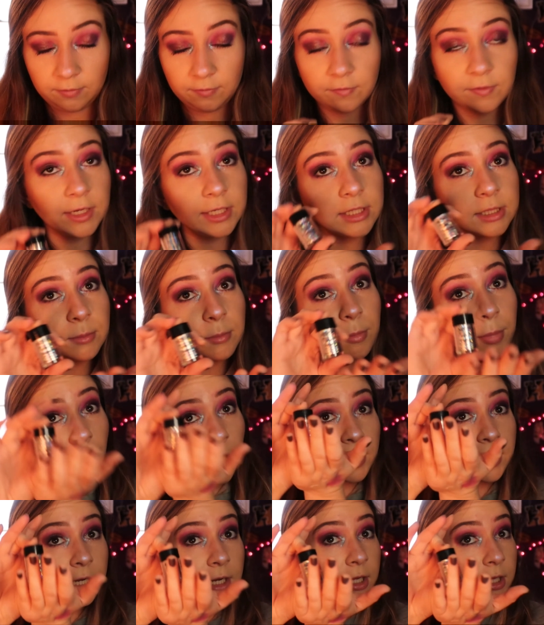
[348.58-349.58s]
Face and
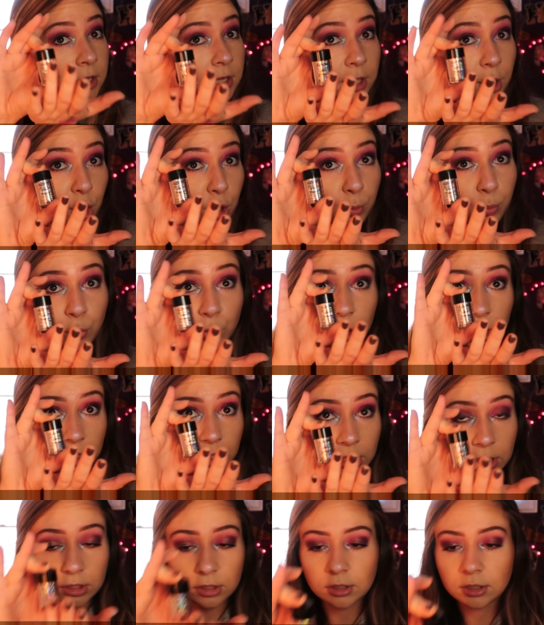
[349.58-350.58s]
Body Glitter
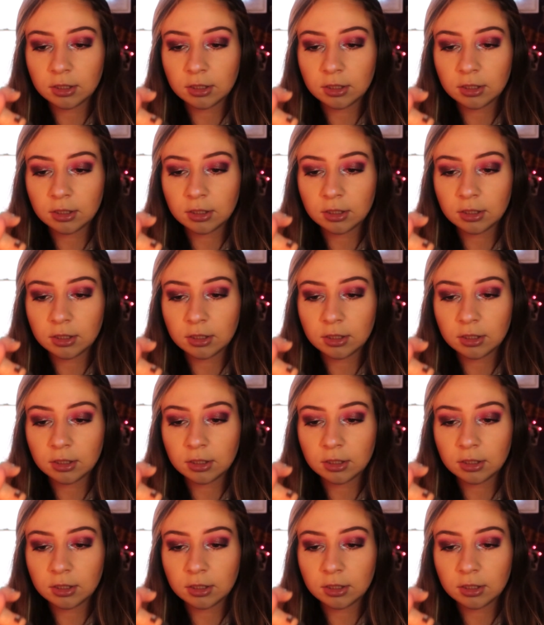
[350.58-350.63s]
Brilliance.